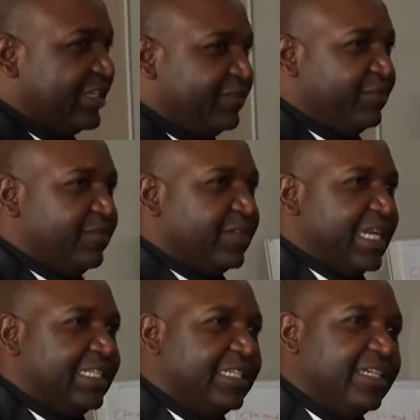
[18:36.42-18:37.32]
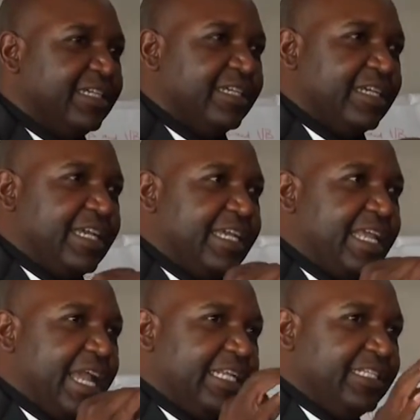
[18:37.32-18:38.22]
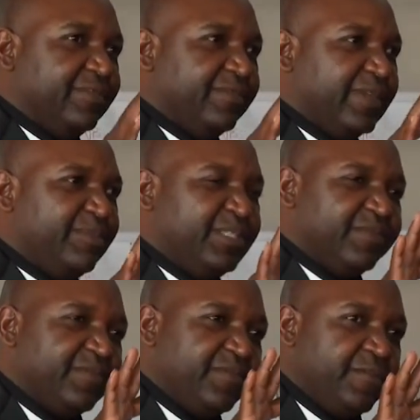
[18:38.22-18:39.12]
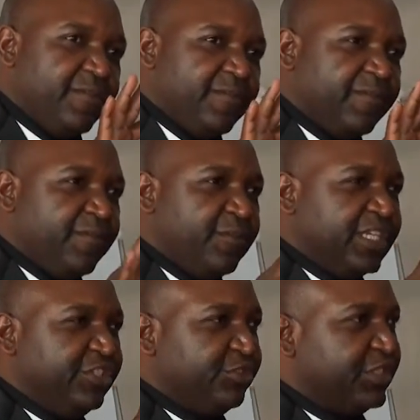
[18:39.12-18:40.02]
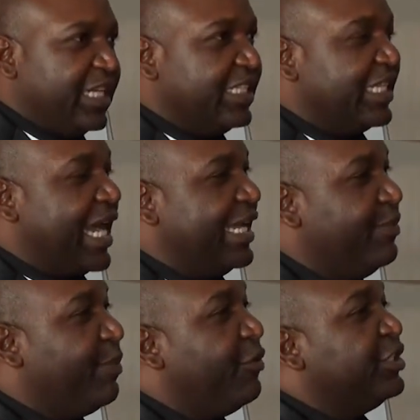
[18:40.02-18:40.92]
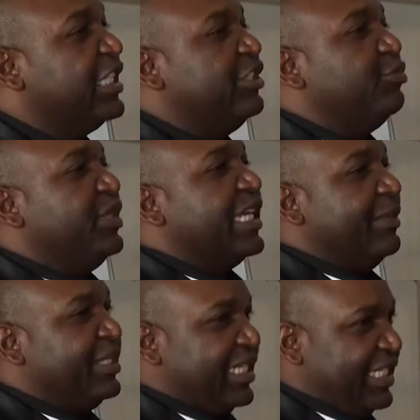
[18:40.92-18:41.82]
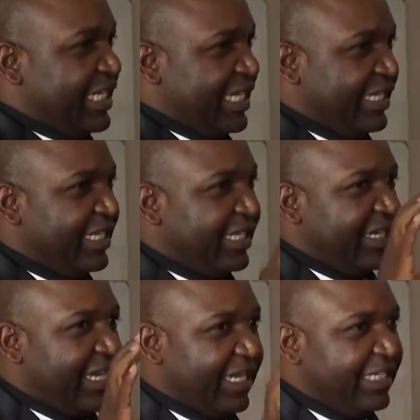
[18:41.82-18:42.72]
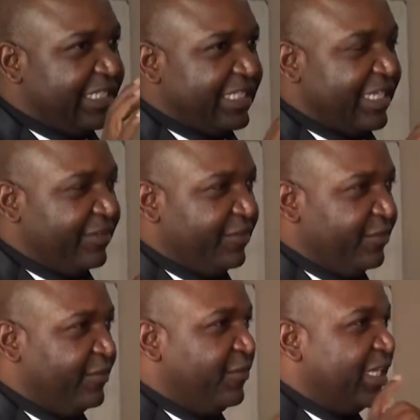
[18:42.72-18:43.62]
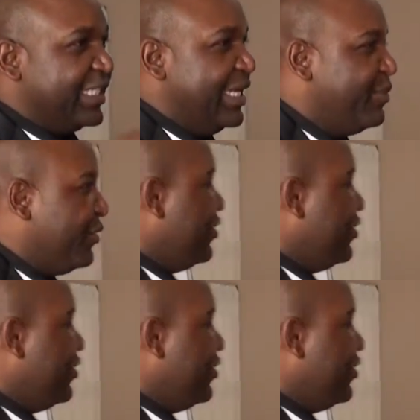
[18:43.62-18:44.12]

review, right? I developed four issues that are important to be captured in a literature review. For example,